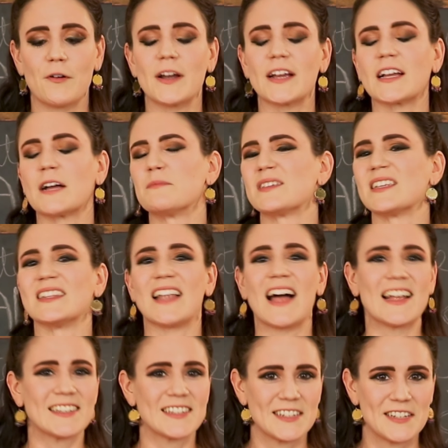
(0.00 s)
It comes in
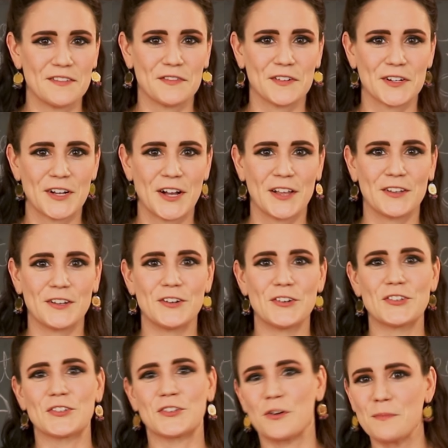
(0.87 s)
lots of different
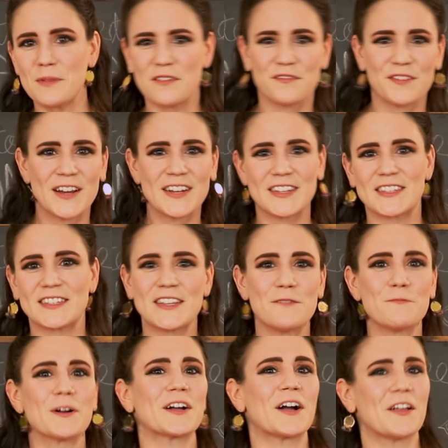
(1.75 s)
colors, so don't be afraid to see
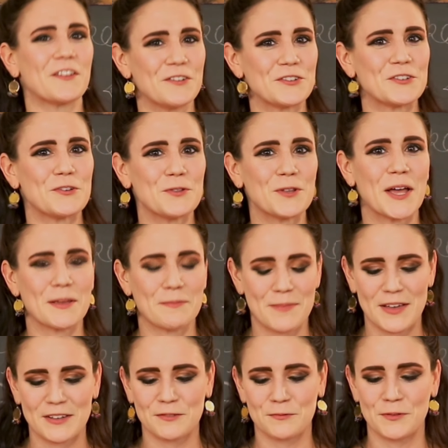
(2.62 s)
what colors you like
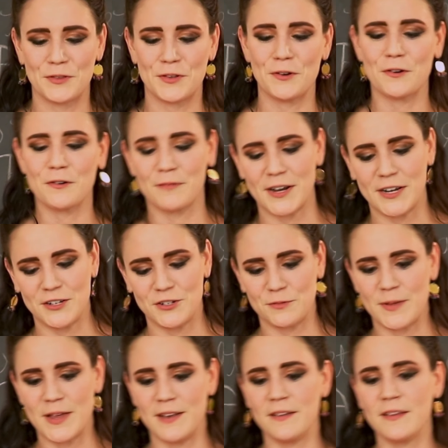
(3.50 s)
best with your
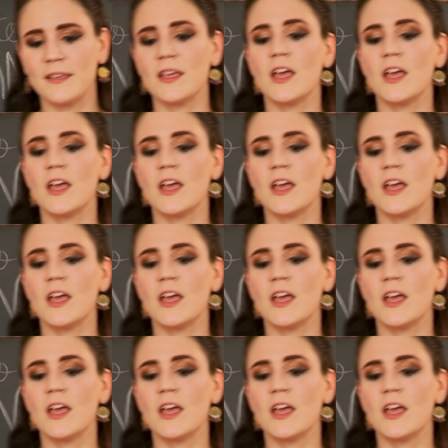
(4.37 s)
arrangement.